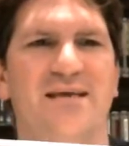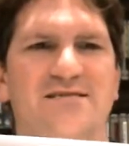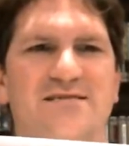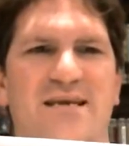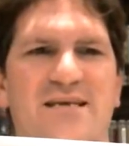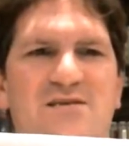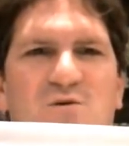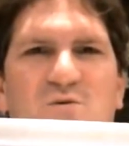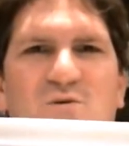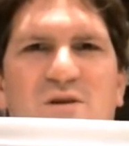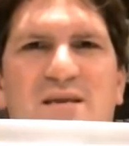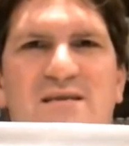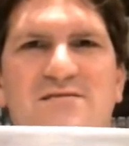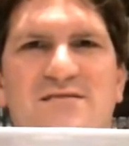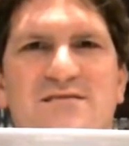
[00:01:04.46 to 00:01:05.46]
it's like
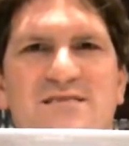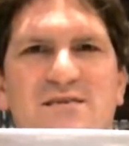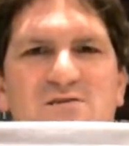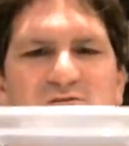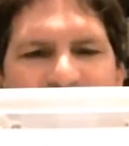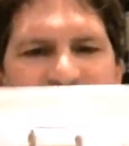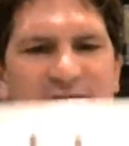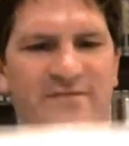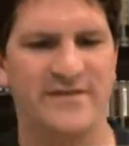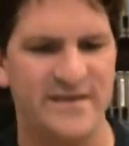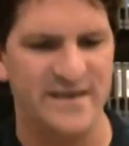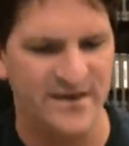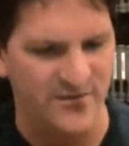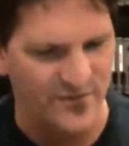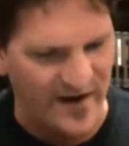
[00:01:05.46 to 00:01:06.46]
totally sealed and
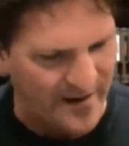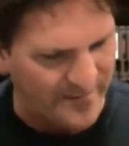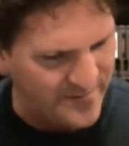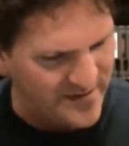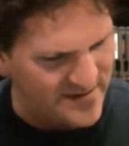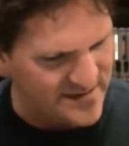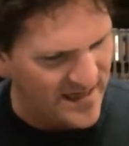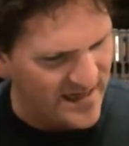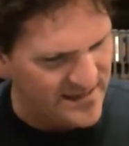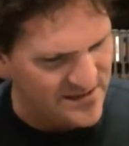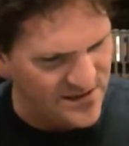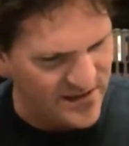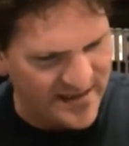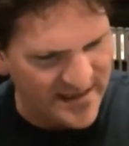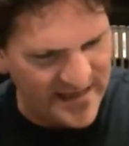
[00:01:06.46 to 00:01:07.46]
everything and wrapped inside.
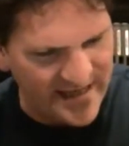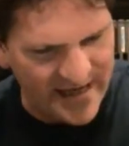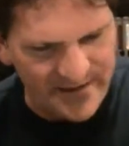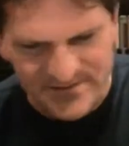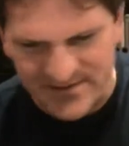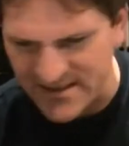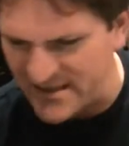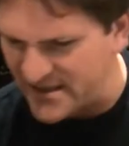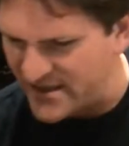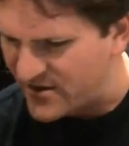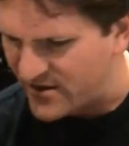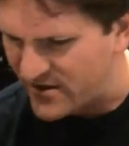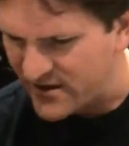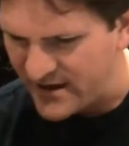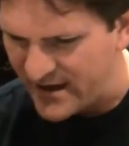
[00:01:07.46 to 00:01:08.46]
So like the game's in
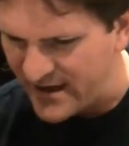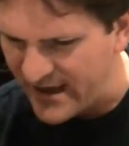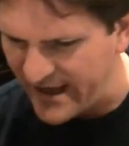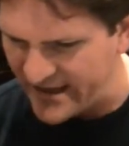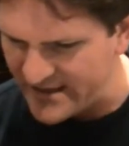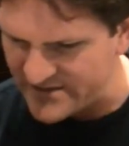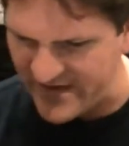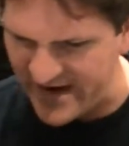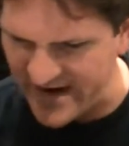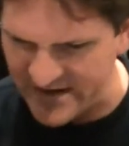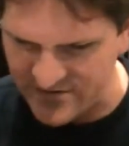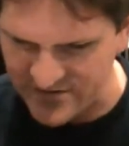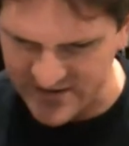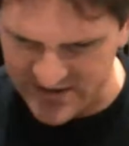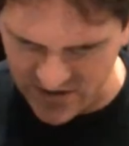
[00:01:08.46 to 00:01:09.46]
here, it's
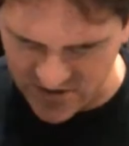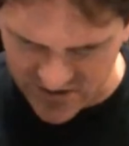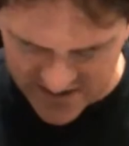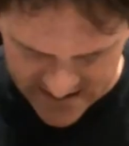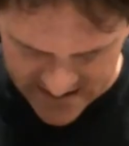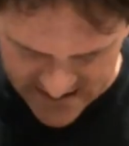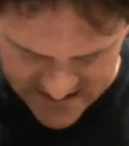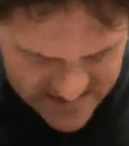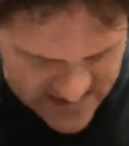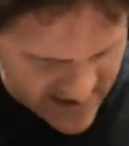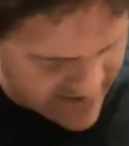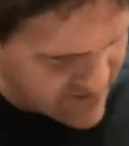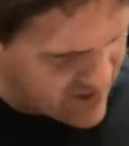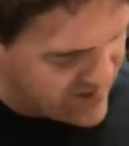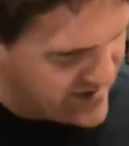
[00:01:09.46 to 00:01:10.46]
factory sealed. This thing's
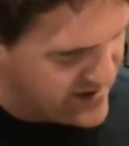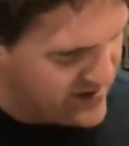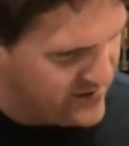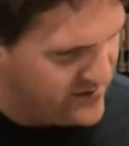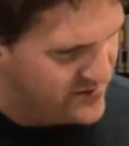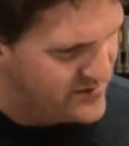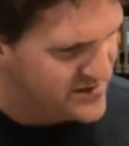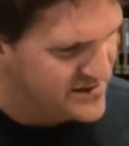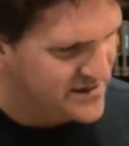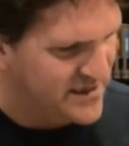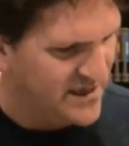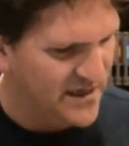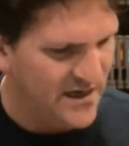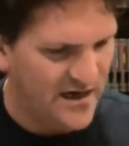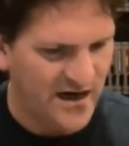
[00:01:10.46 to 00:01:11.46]
never been used.
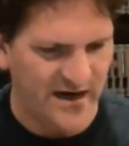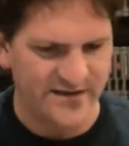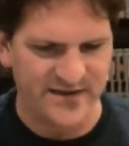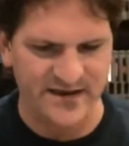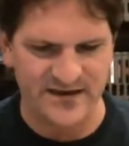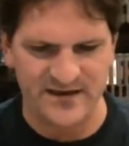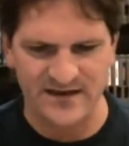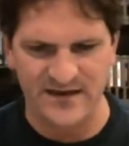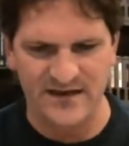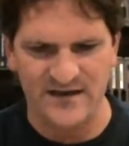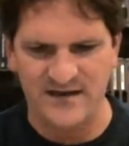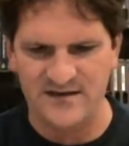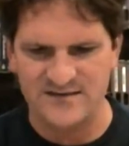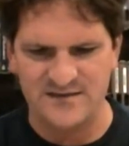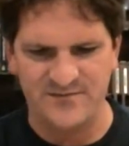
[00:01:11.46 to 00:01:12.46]
I think
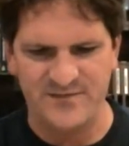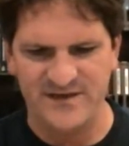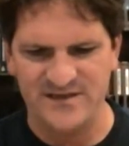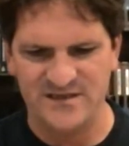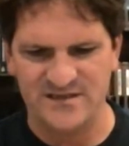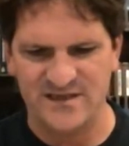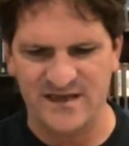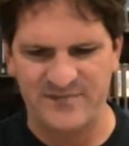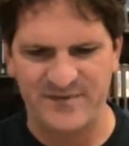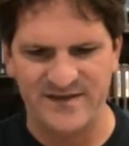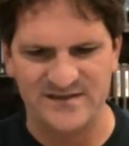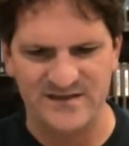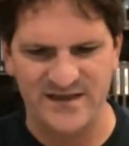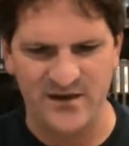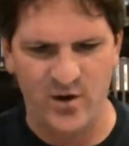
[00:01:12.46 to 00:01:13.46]
somebody just like
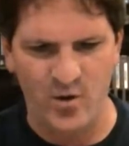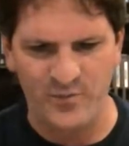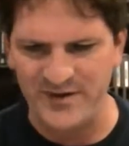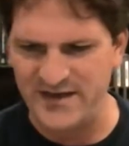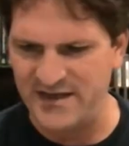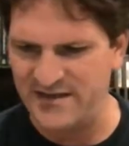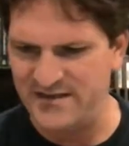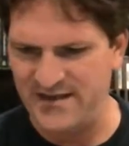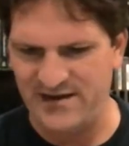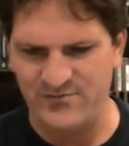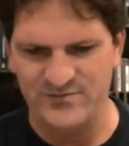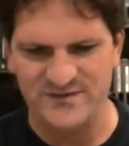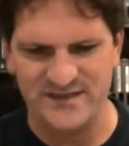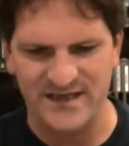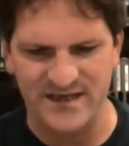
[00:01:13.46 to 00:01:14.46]
basically opened it and
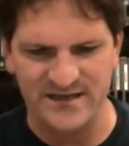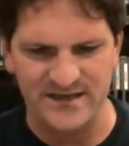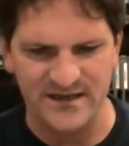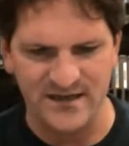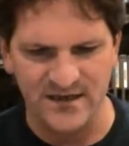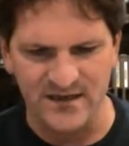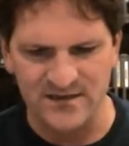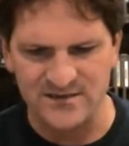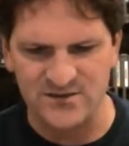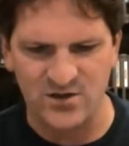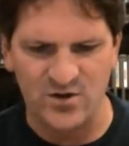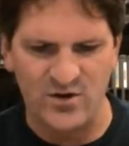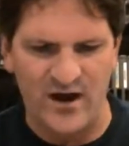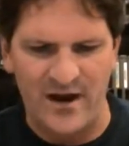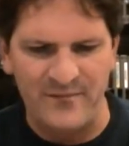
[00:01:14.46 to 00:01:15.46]
that was it.
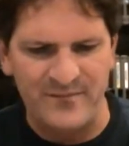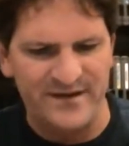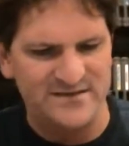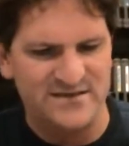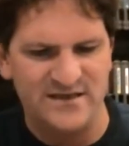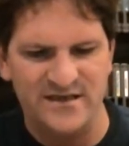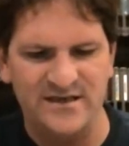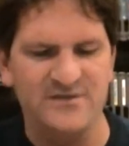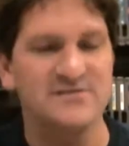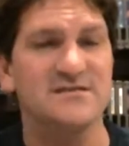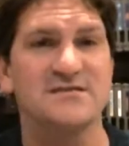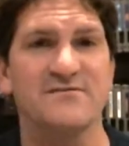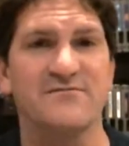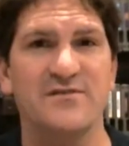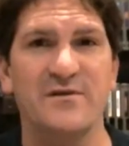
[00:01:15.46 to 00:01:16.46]
So I'm basically going to
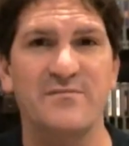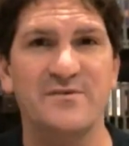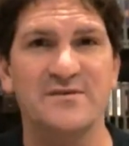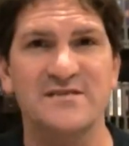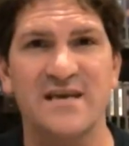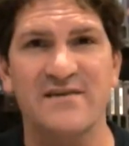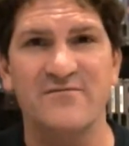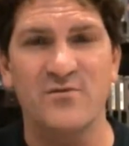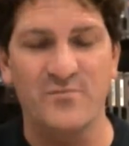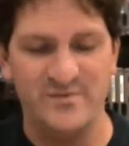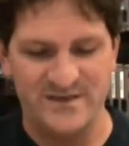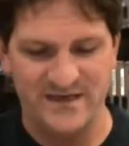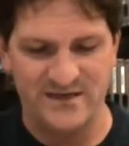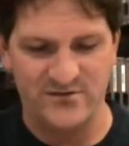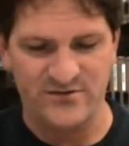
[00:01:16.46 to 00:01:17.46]
use to flip this. I have no
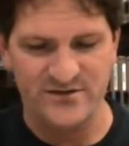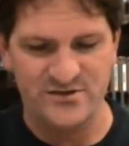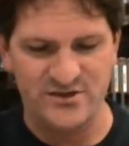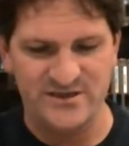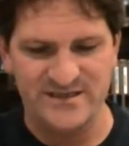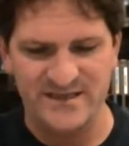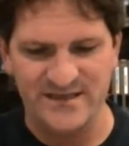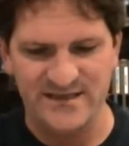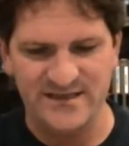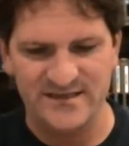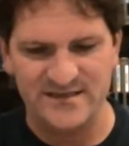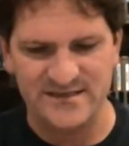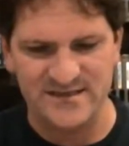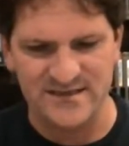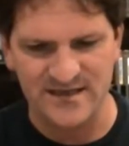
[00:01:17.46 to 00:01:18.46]
particular interest in
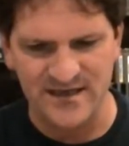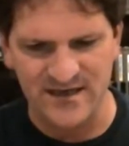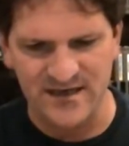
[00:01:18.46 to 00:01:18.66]
this